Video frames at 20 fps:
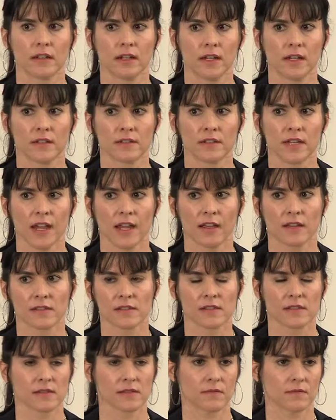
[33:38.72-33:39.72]
It
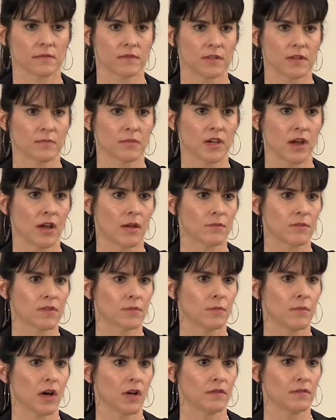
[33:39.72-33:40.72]
takes sometimes
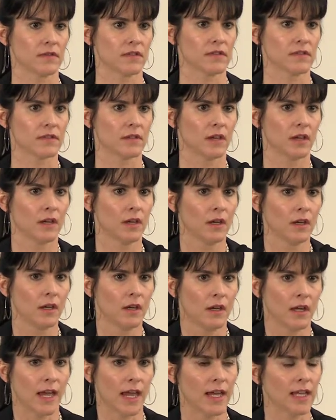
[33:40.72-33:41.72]
months
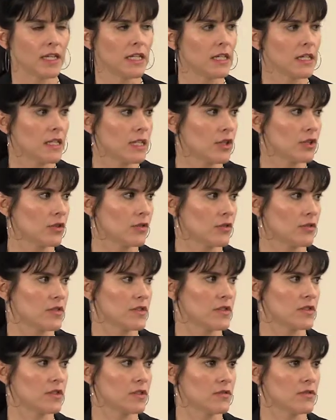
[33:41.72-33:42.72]
and
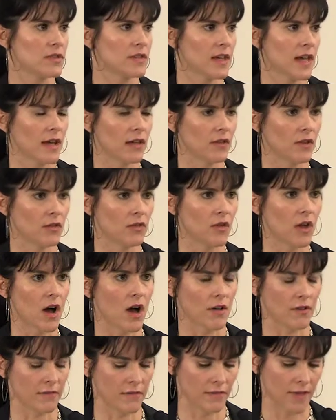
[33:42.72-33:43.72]
years to set a
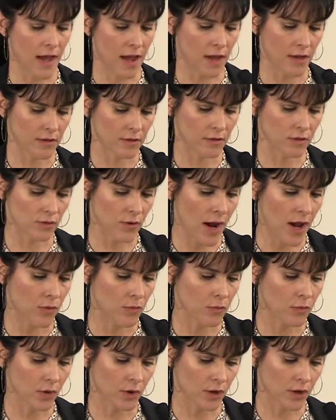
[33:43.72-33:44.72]
lot of that
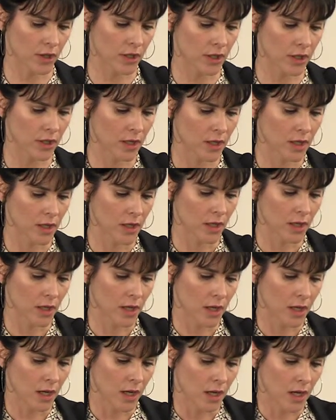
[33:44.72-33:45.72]
groundwork.
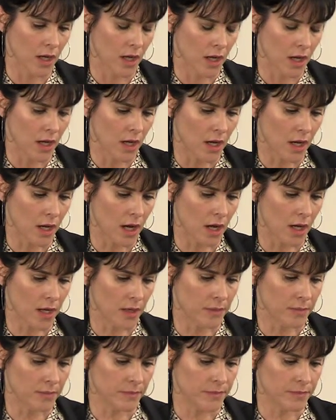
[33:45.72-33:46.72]

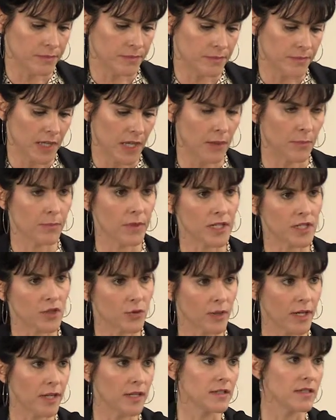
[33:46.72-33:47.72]
In
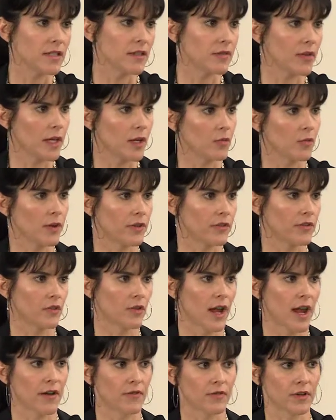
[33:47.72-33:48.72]
between dealing with
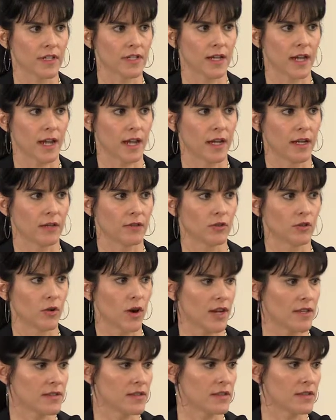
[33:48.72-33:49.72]
your everyday
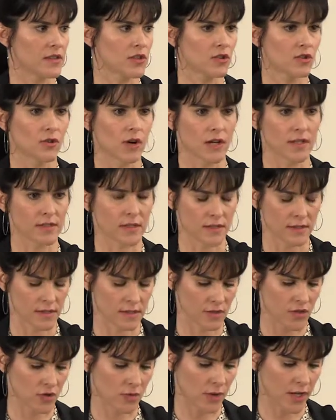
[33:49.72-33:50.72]
crisis-to-crisis
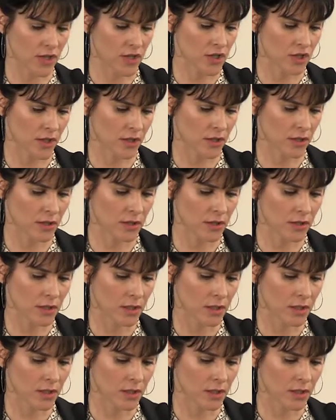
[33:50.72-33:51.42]
situation.